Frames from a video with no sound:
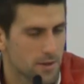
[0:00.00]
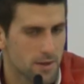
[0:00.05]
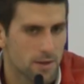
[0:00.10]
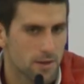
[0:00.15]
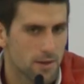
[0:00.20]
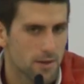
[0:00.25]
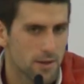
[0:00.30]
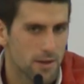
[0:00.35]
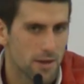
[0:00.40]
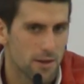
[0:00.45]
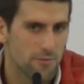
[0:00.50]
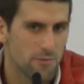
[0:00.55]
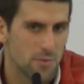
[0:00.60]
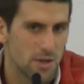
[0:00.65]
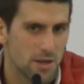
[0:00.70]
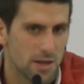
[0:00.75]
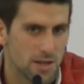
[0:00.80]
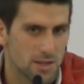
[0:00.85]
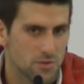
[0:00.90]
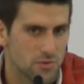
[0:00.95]
and gave
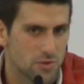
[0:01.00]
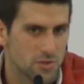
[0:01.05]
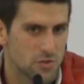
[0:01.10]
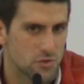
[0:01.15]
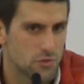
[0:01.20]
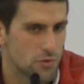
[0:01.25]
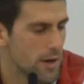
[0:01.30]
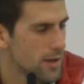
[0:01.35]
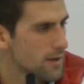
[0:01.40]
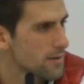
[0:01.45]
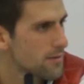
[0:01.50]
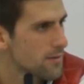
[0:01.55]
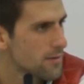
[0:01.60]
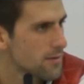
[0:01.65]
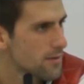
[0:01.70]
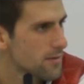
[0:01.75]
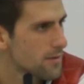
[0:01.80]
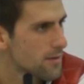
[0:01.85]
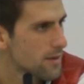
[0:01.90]
me an extra strength,